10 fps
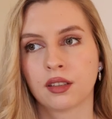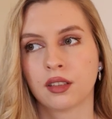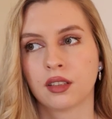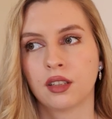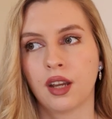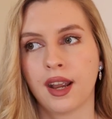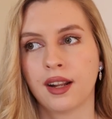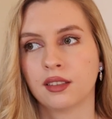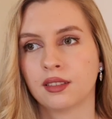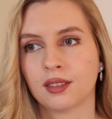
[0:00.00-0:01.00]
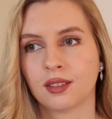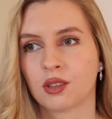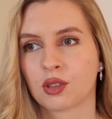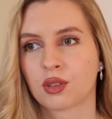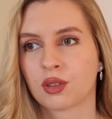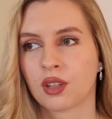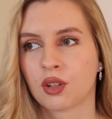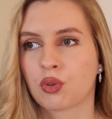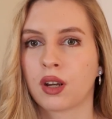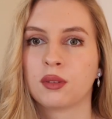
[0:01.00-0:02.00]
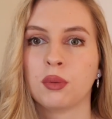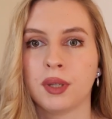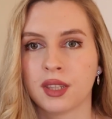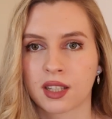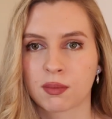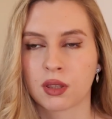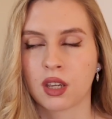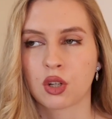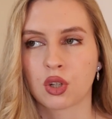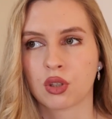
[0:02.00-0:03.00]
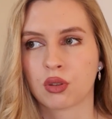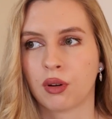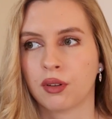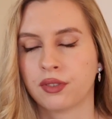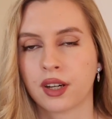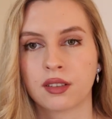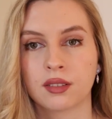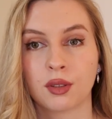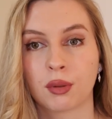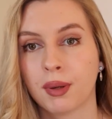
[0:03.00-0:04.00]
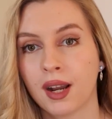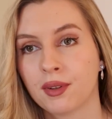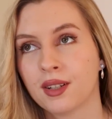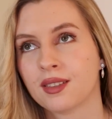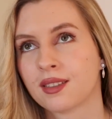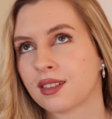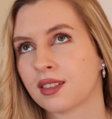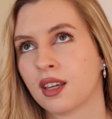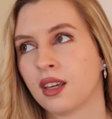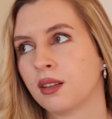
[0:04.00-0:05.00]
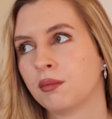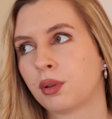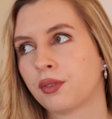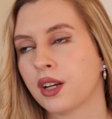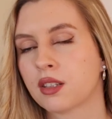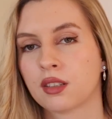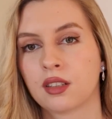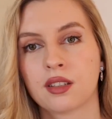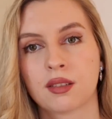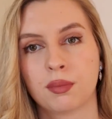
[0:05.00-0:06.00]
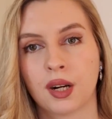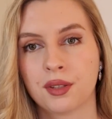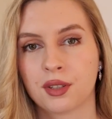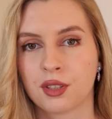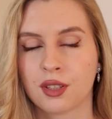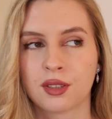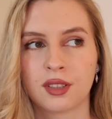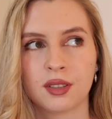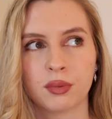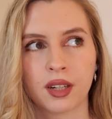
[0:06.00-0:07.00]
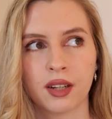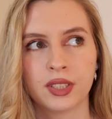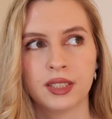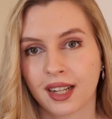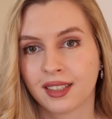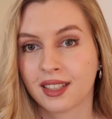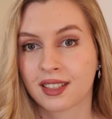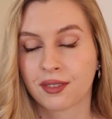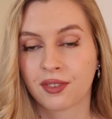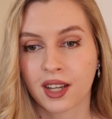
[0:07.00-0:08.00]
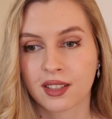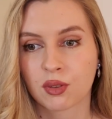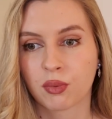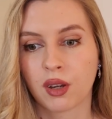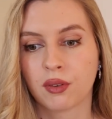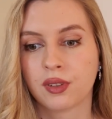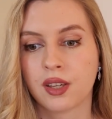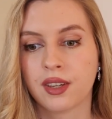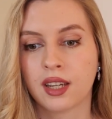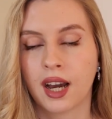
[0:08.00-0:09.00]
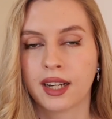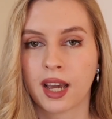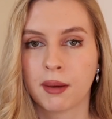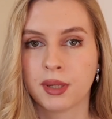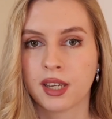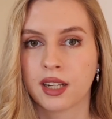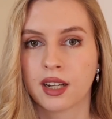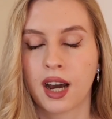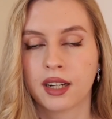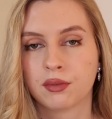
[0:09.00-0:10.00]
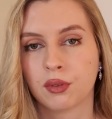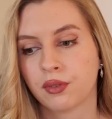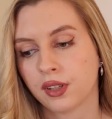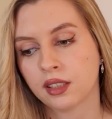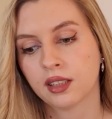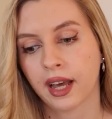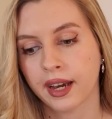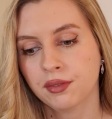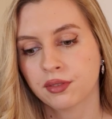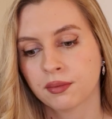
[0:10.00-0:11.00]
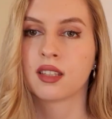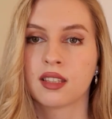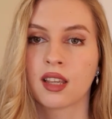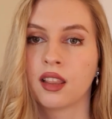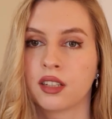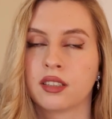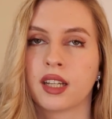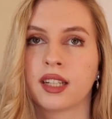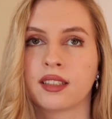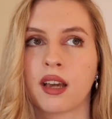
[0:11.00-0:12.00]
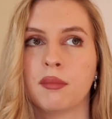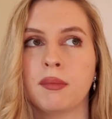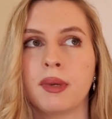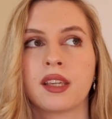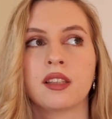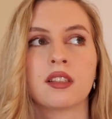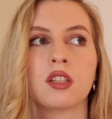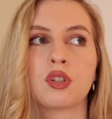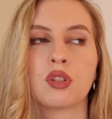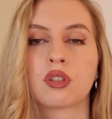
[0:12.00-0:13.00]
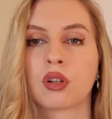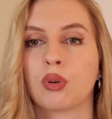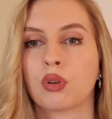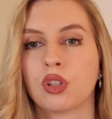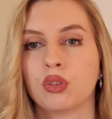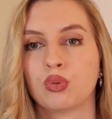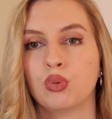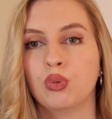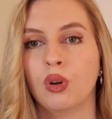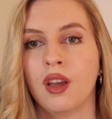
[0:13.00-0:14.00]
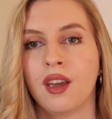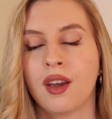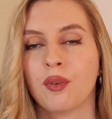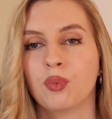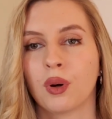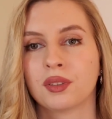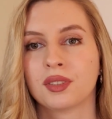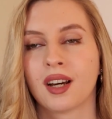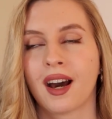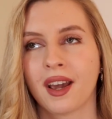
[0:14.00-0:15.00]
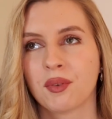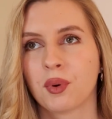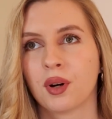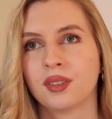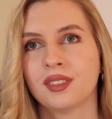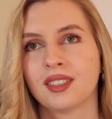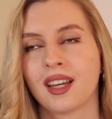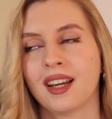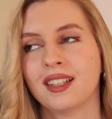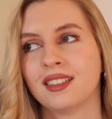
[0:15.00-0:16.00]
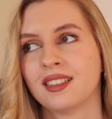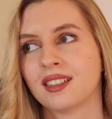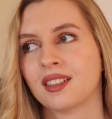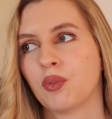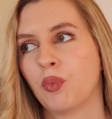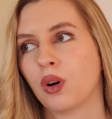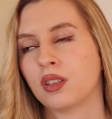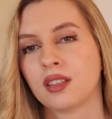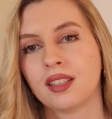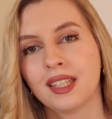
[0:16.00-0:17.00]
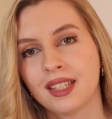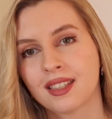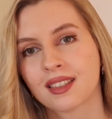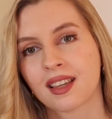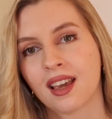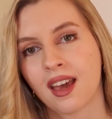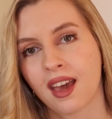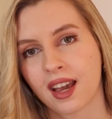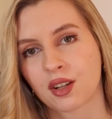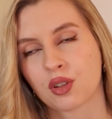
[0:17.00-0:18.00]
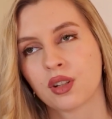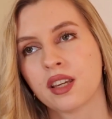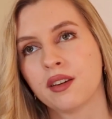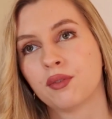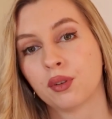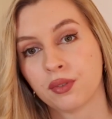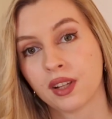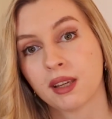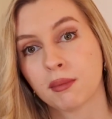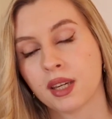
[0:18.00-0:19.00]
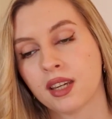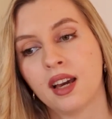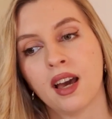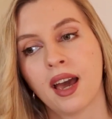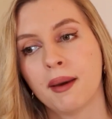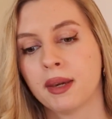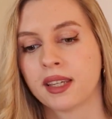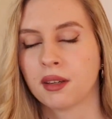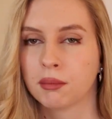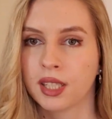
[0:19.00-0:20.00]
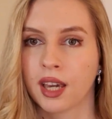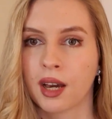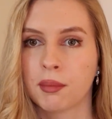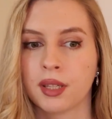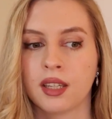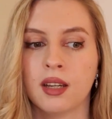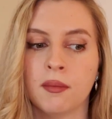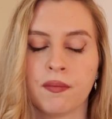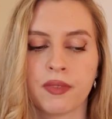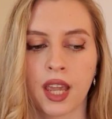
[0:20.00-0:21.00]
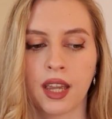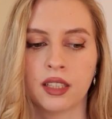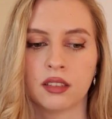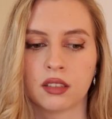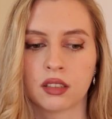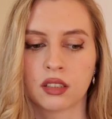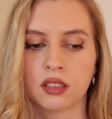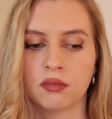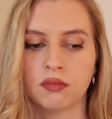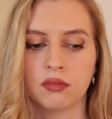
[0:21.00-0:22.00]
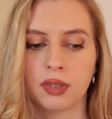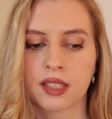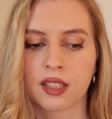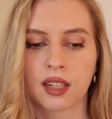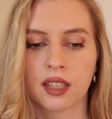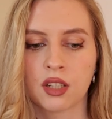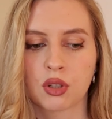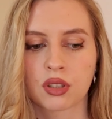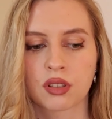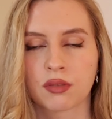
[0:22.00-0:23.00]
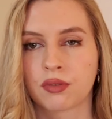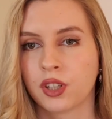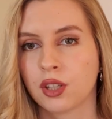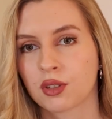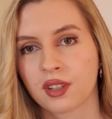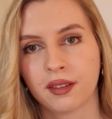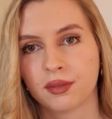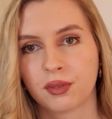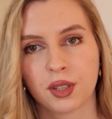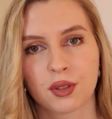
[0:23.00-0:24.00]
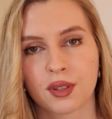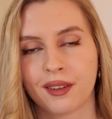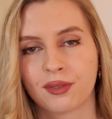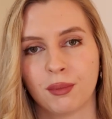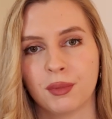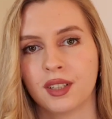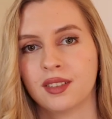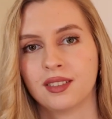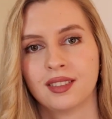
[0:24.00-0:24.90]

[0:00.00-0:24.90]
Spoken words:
and just trying to meet the expectations of, I don't know, your parents, professors, brother, sister, whatever. I think is the fastest way of living unhappy and unfulfilled life. Since I learned that, I've been making decisions according to what I want and what is actually fulfilling me and making me happy, and basically just free yourself from the